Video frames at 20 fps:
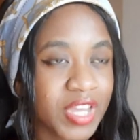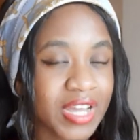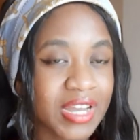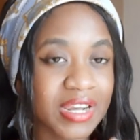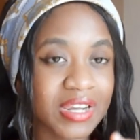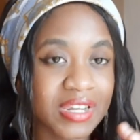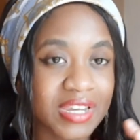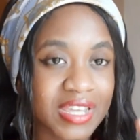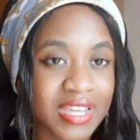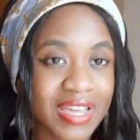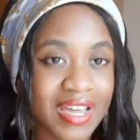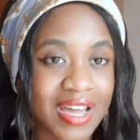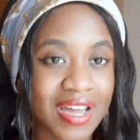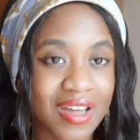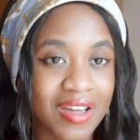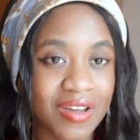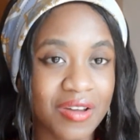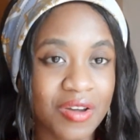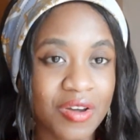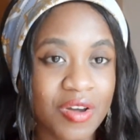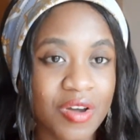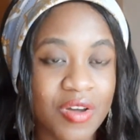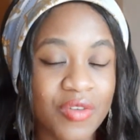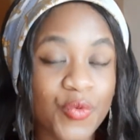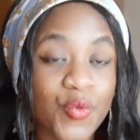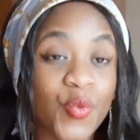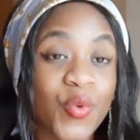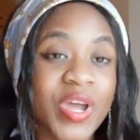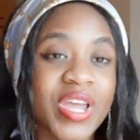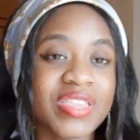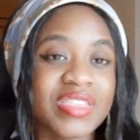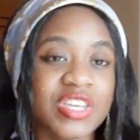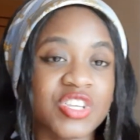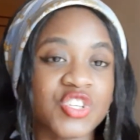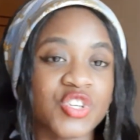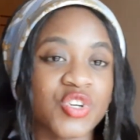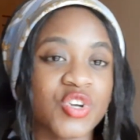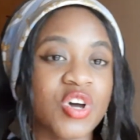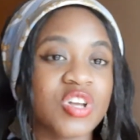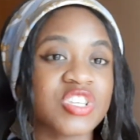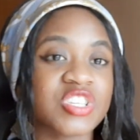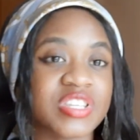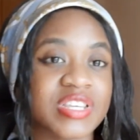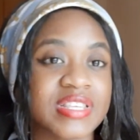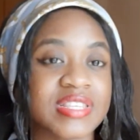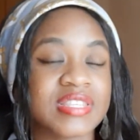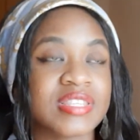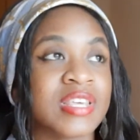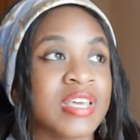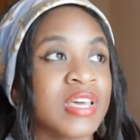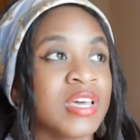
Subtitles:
clear way, that you're not just